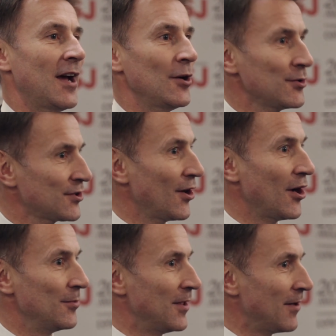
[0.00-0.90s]
I also
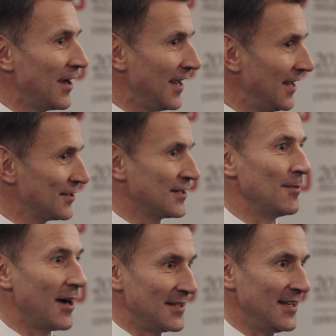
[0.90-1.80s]
hope they might hear some
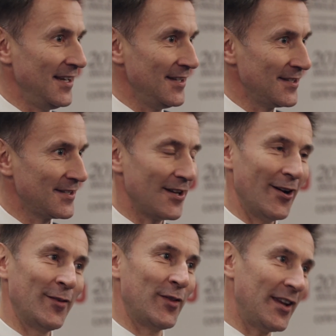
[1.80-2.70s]
ideas
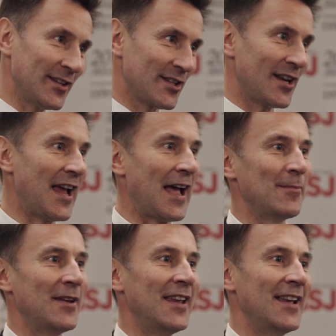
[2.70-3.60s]
of things that are
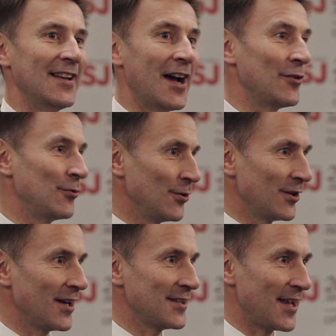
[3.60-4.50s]
happening in other
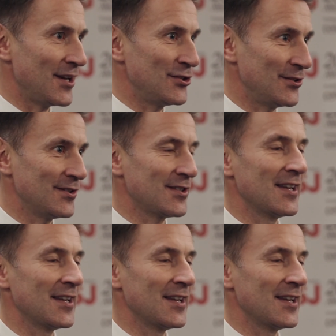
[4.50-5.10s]
organisations.